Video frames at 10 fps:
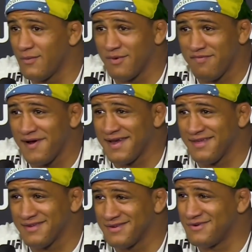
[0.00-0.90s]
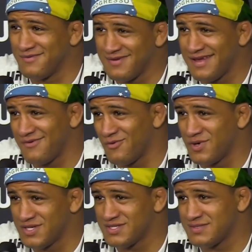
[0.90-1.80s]
with fighting, you know. It
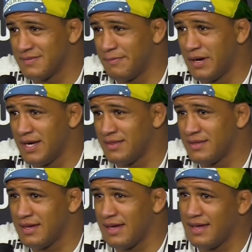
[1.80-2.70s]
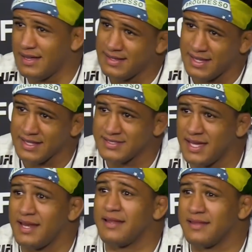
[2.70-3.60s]
was, but like I
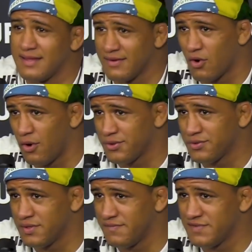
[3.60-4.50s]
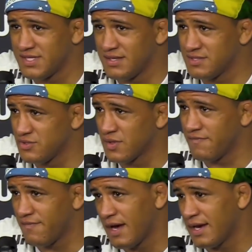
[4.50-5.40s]
said, going to the Vicente Luque
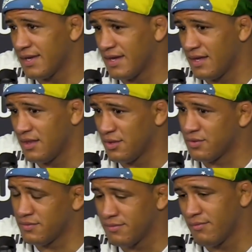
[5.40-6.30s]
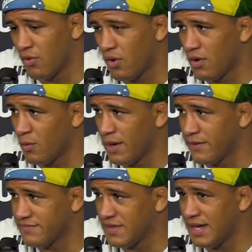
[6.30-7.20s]
fight, I get a little more aware
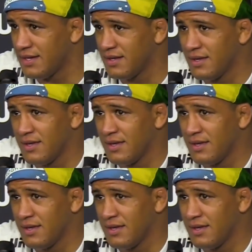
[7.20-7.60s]
of that.